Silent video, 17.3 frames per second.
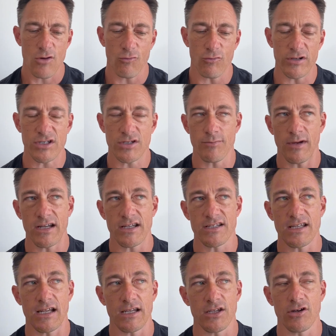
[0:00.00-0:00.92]
which
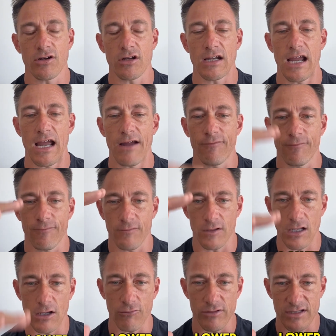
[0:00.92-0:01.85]
means that you're going to have
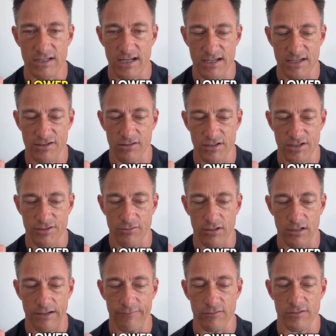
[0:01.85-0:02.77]
lowered
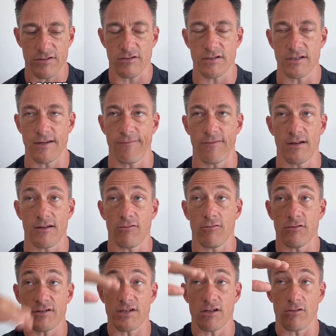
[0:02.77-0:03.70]
testosterone levels, because if your
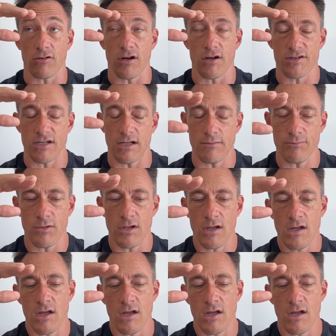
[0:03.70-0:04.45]
cortisol goes up,